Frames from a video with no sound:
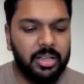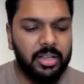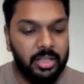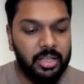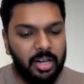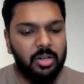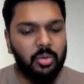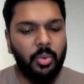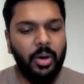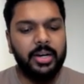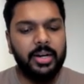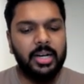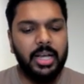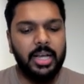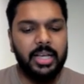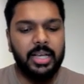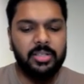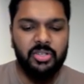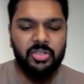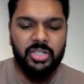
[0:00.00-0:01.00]
third one
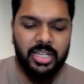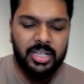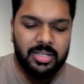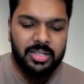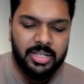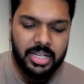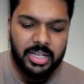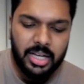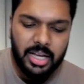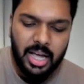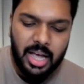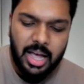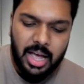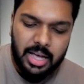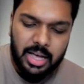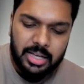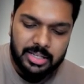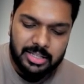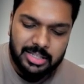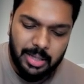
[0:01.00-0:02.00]
is the GST
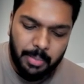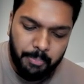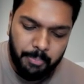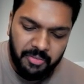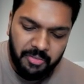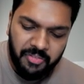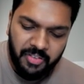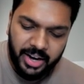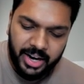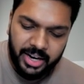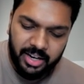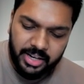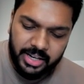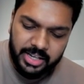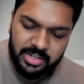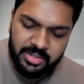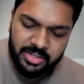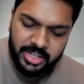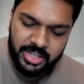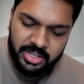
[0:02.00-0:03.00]
Simplified
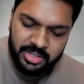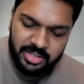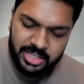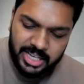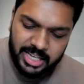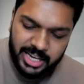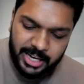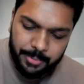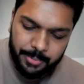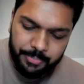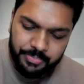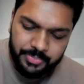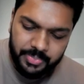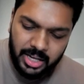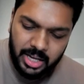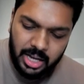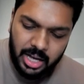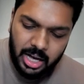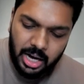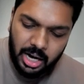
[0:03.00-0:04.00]
Registration Scheme.
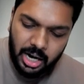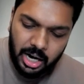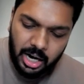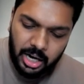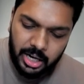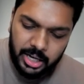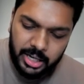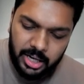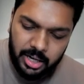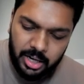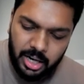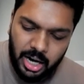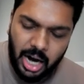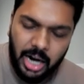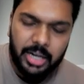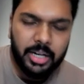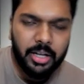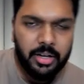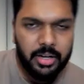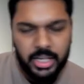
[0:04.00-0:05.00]
Earlier,
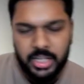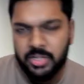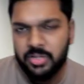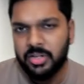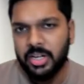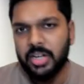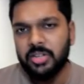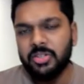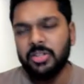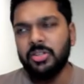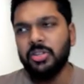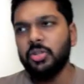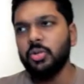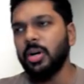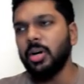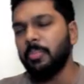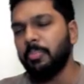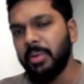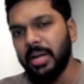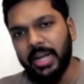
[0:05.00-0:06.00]
under registration, you
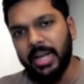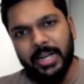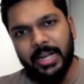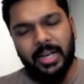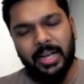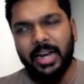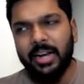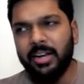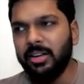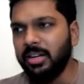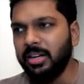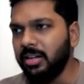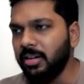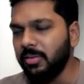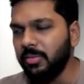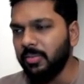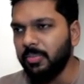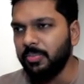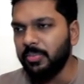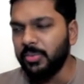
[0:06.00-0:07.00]
apply, it
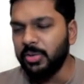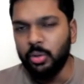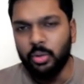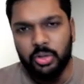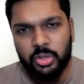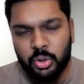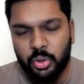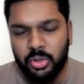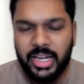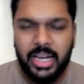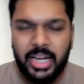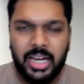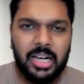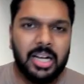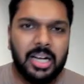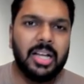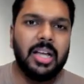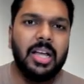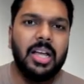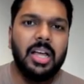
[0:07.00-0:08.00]
used to take
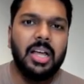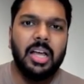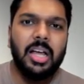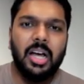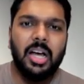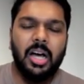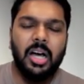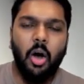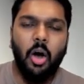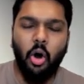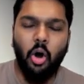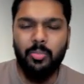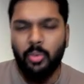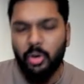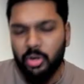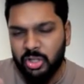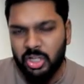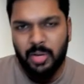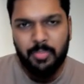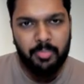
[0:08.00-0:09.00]

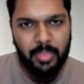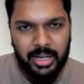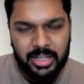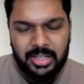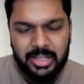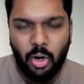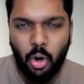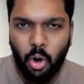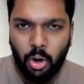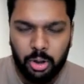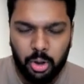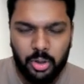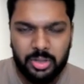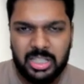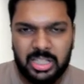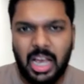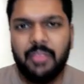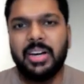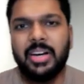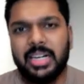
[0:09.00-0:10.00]
almost a month, although
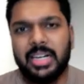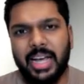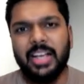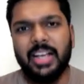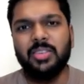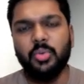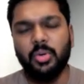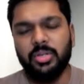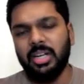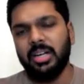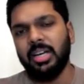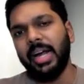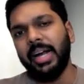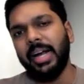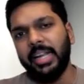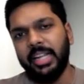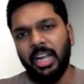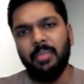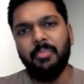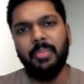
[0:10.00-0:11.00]
7 days was the
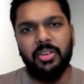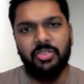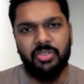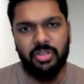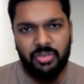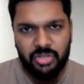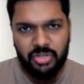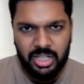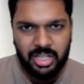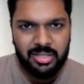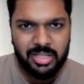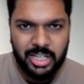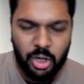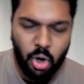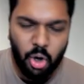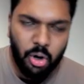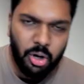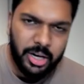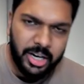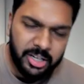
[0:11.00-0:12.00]
criteria mentioned GST
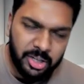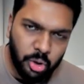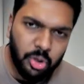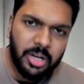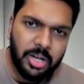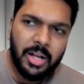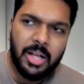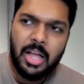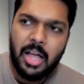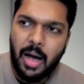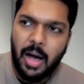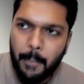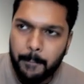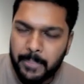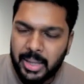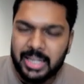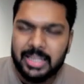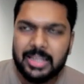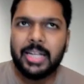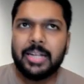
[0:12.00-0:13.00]
law. It took a
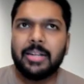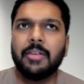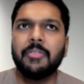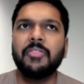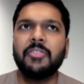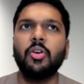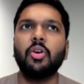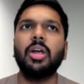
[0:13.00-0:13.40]
month, and if your